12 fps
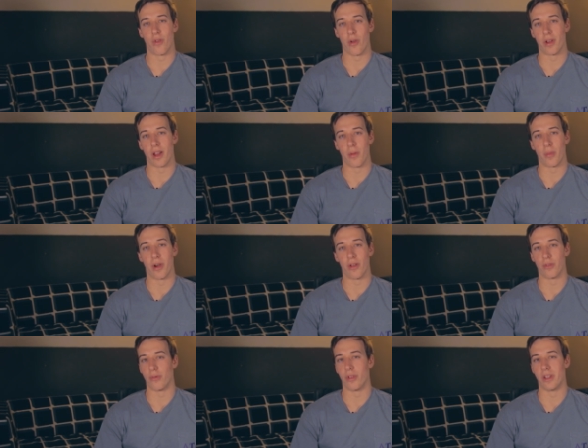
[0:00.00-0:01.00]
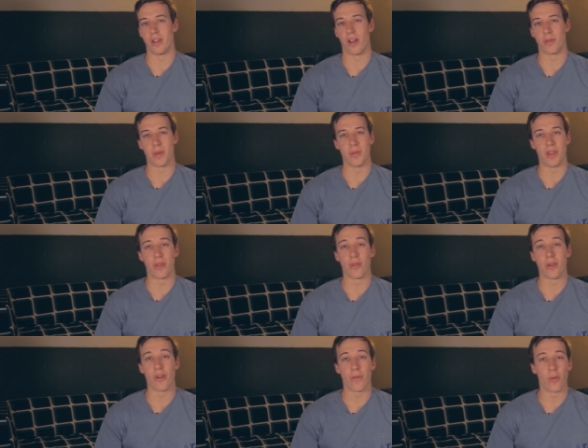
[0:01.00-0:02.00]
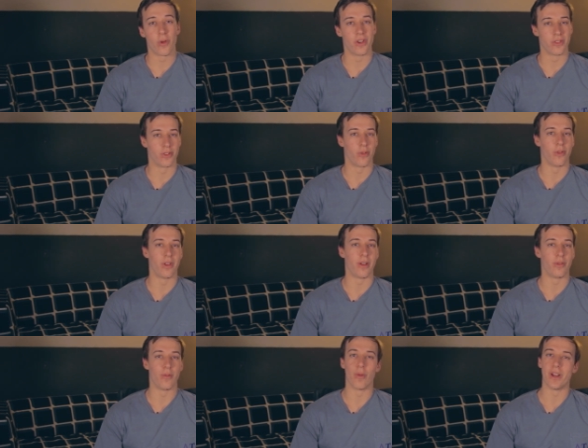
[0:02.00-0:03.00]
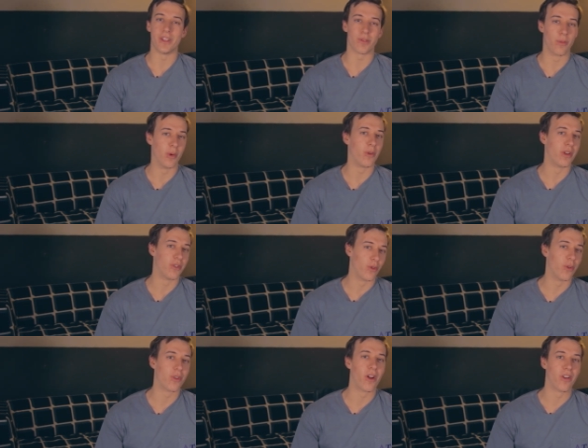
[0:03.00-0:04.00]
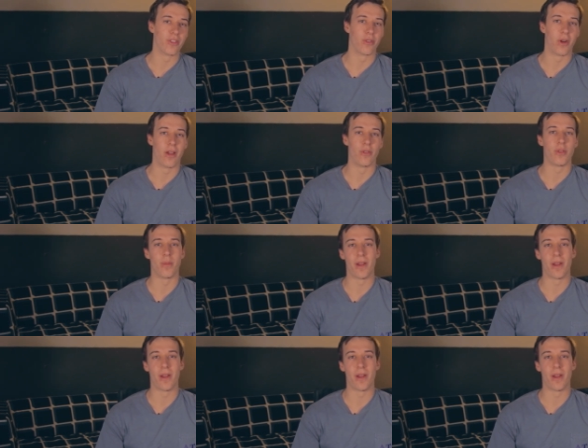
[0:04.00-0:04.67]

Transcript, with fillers: growing up when I was really young, maybe three or four years old. I would race remote control cars around with